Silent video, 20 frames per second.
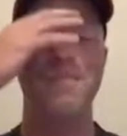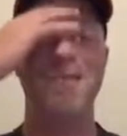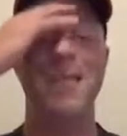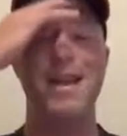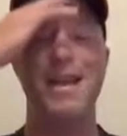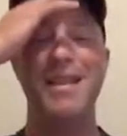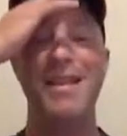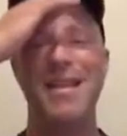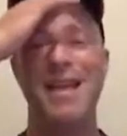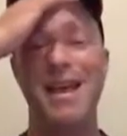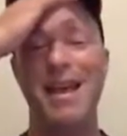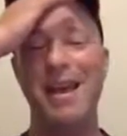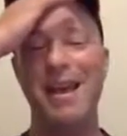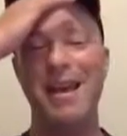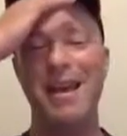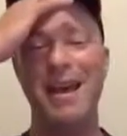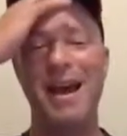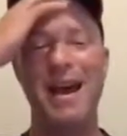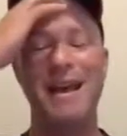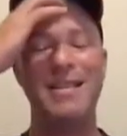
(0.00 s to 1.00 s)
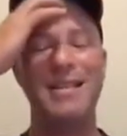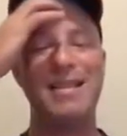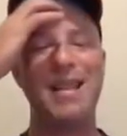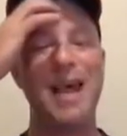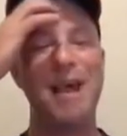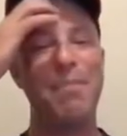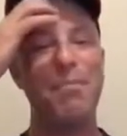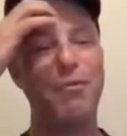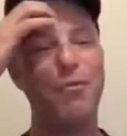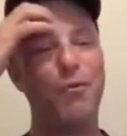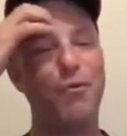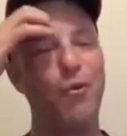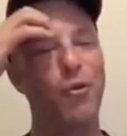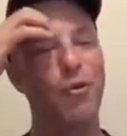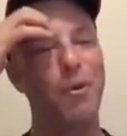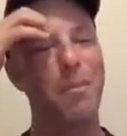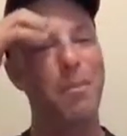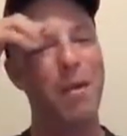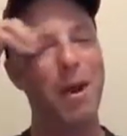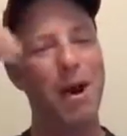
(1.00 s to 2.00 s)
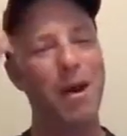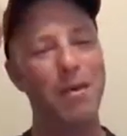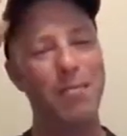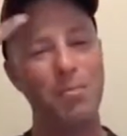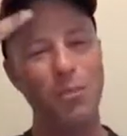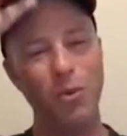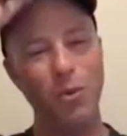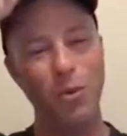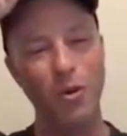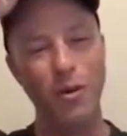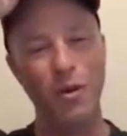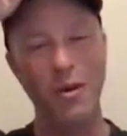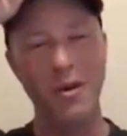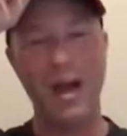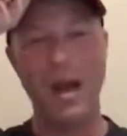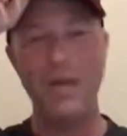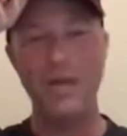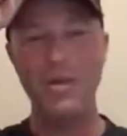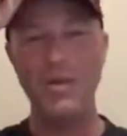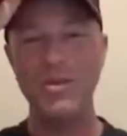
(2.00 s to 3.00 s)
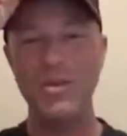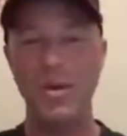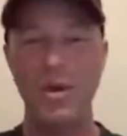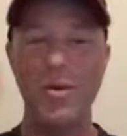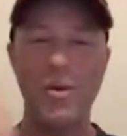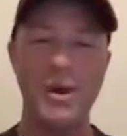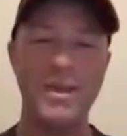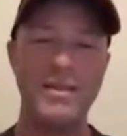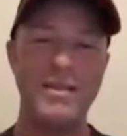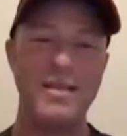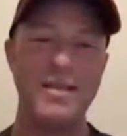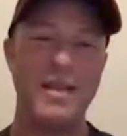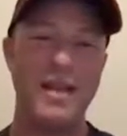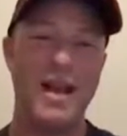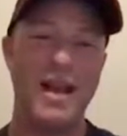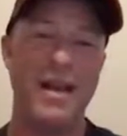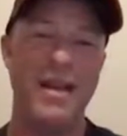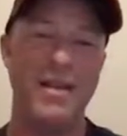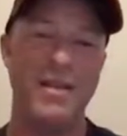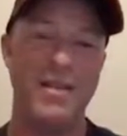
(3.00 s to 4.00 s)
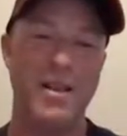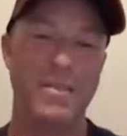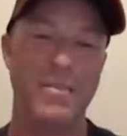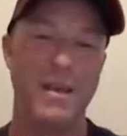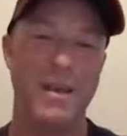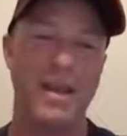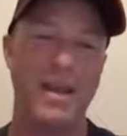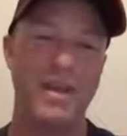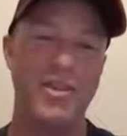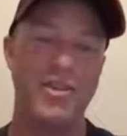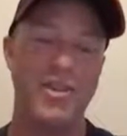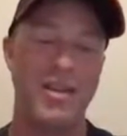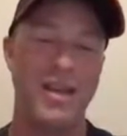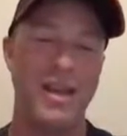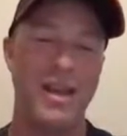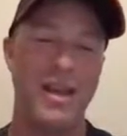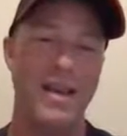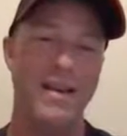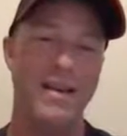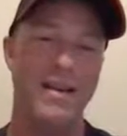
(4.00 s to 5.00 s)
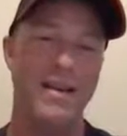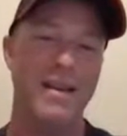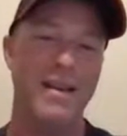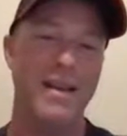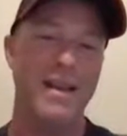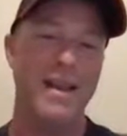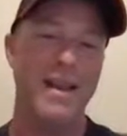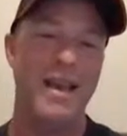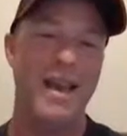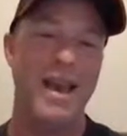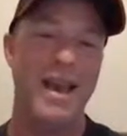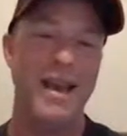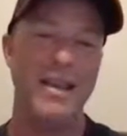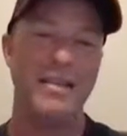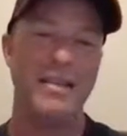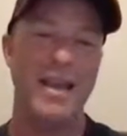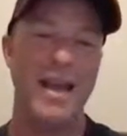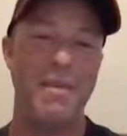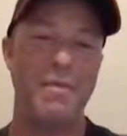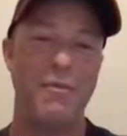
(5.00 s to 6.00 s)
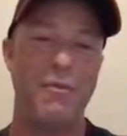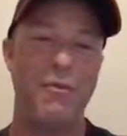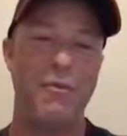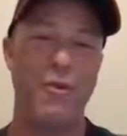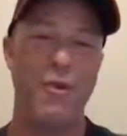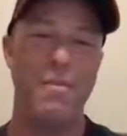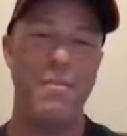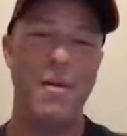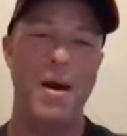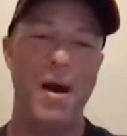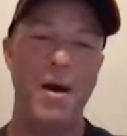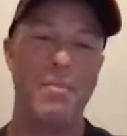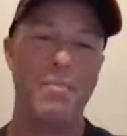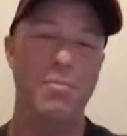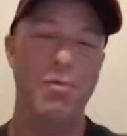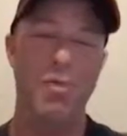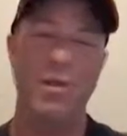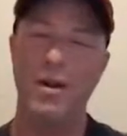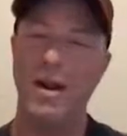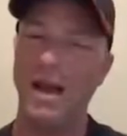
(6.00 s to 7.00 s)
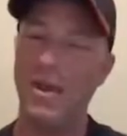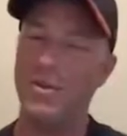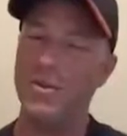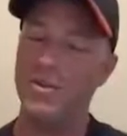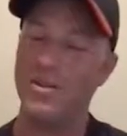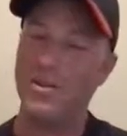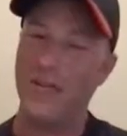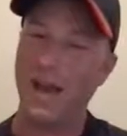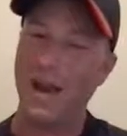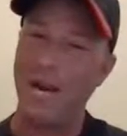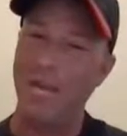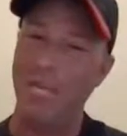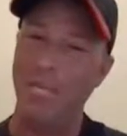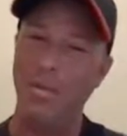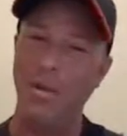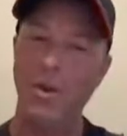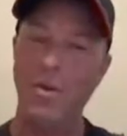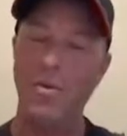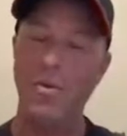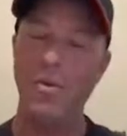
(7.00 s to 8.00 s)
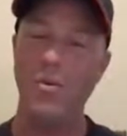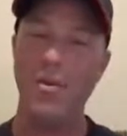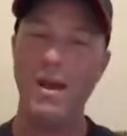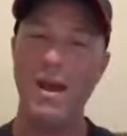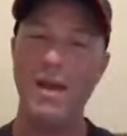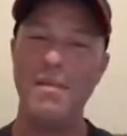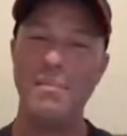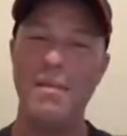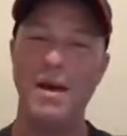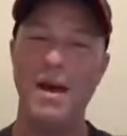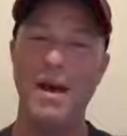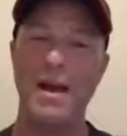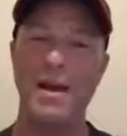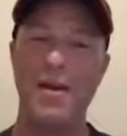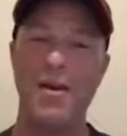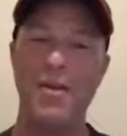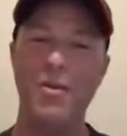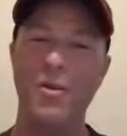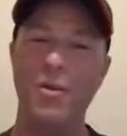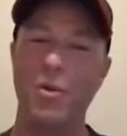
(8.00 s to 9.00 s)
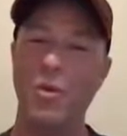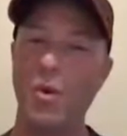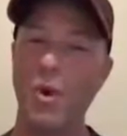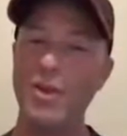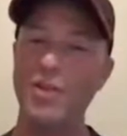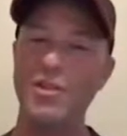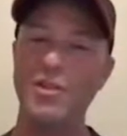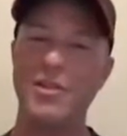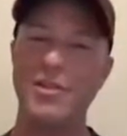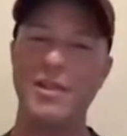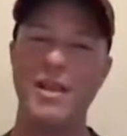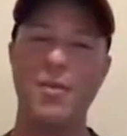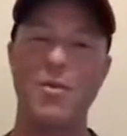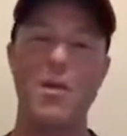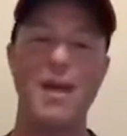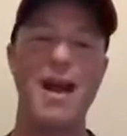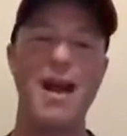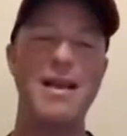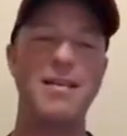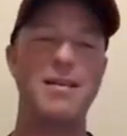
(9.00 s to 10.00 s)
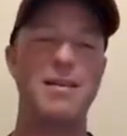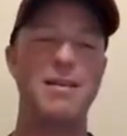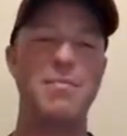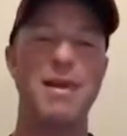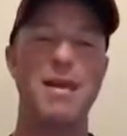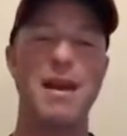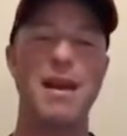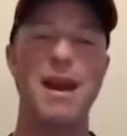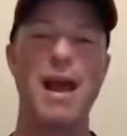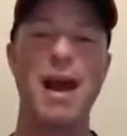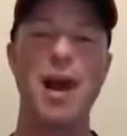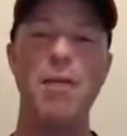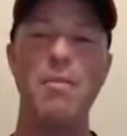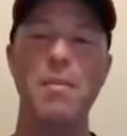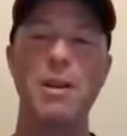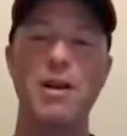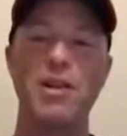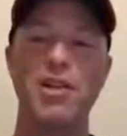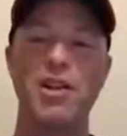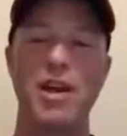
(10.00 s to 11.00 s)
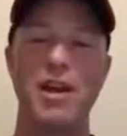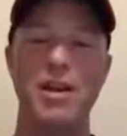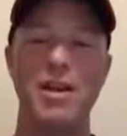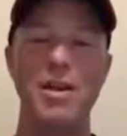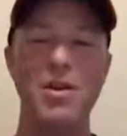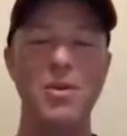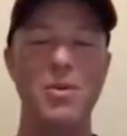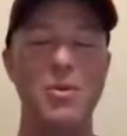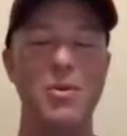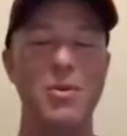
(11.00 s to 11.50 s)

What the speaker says: And then I sat before a mock board. I went to an OIC college up in Ketchikan, and I sat before a mock board, and I was just kind of blown away by all the questions they were asking me and how much I knew.